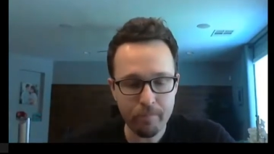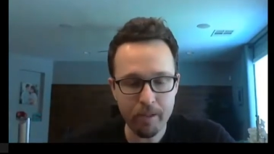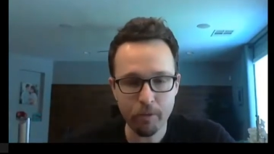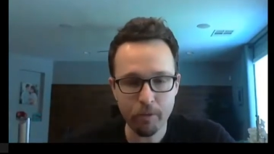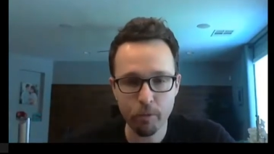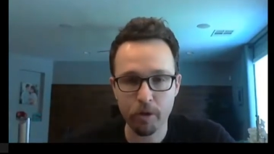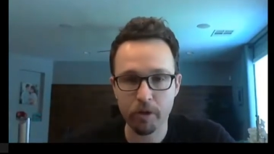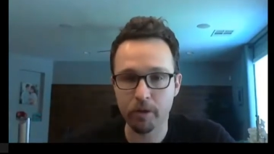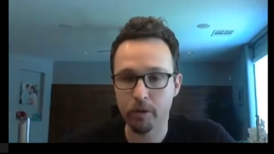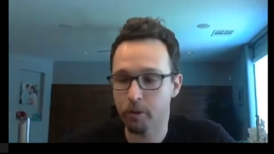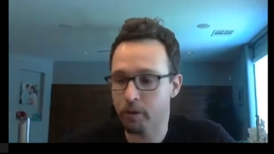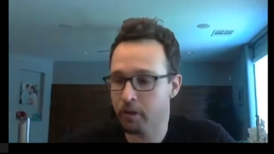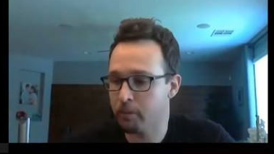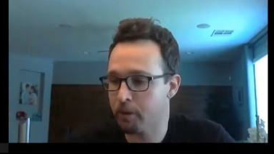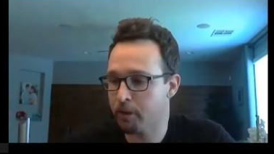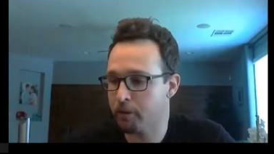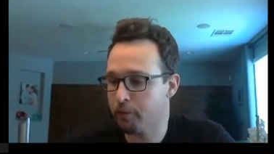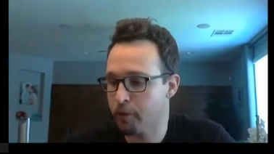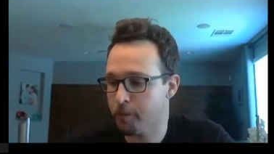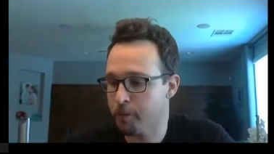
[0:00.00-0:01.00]
Really, really
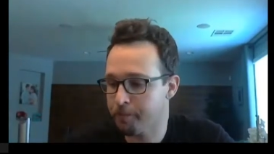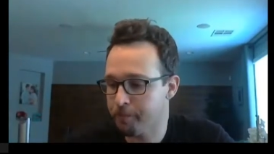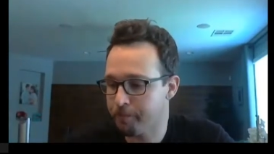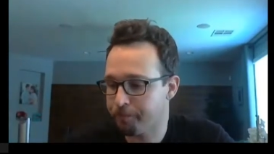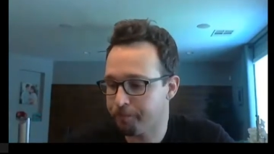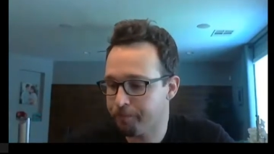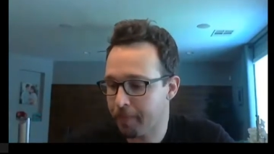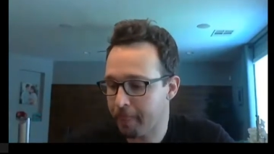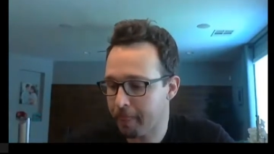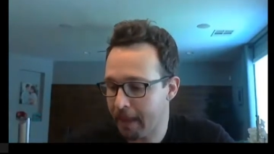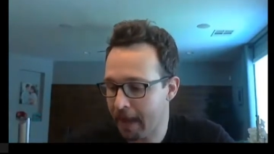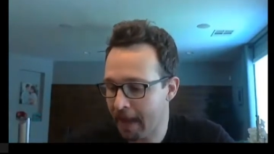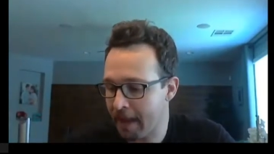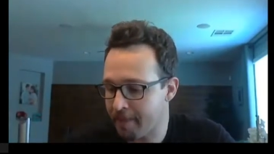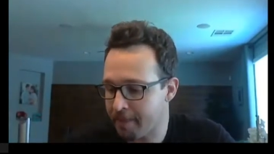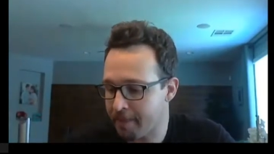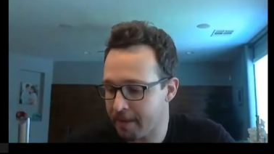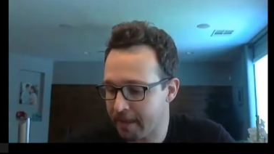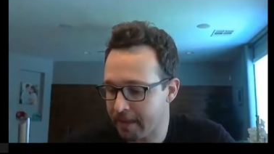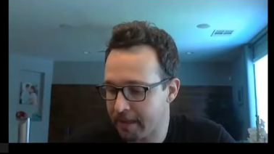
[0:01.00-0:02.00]
beautiful. I
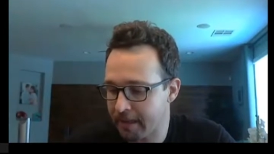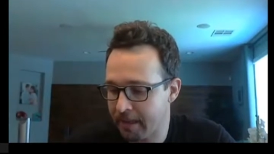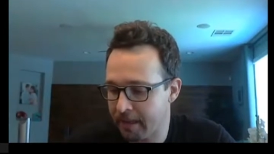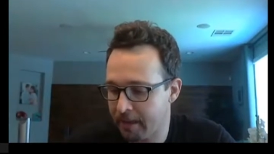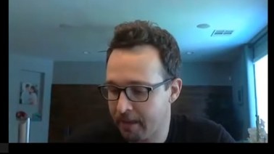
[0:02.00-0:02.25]
think,